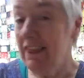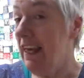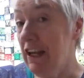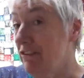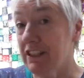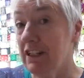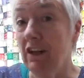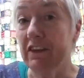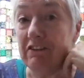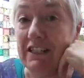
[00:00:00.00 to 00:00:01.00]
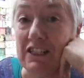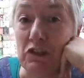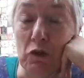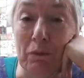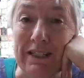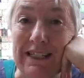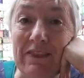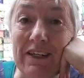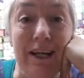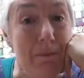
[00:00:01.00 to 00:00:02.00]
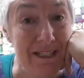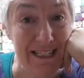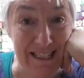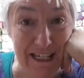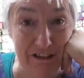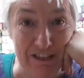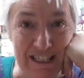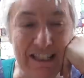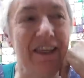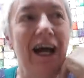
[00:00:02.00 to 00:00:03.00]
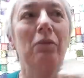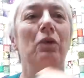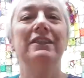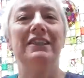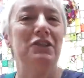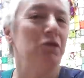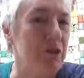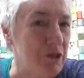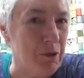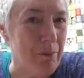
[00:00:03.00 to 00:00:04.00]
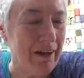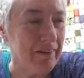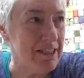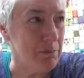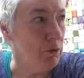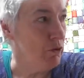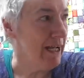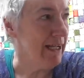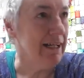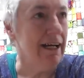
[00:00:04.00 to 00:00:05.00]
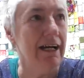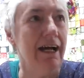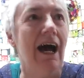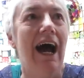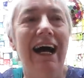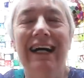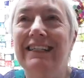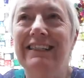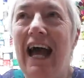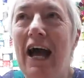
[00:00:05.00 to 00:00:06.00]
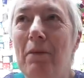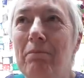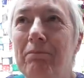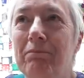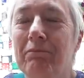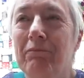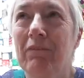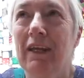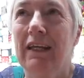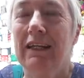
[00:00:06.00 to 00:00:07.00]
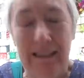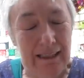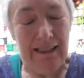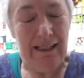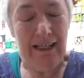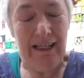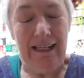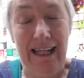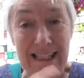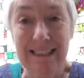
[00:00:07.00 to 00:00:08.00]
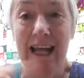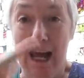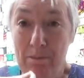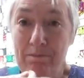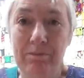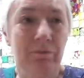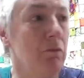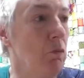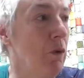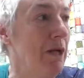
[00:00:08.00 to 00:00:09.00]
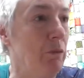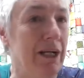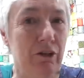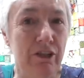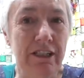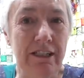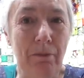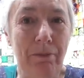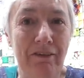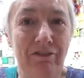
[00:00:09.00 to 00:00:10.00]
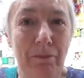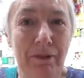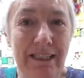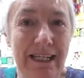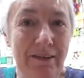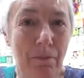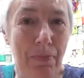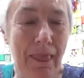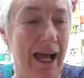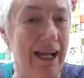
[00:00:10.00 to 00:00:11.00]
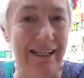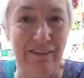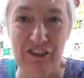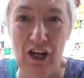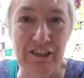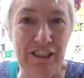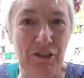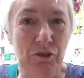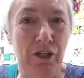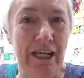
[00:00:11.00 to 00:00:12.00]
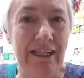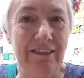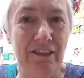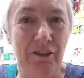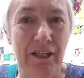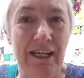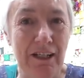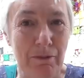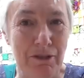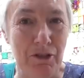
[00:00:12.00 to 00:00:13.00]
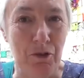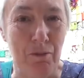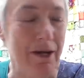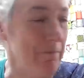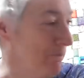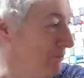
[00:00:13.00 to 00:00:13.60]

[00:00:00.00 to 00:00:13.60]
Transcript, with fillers: here is another instalment in the Liberty series that I want to talk to you about this morning. And um, last time when we looked at a bit of Liberty, and I've started talking, so here comes Norma.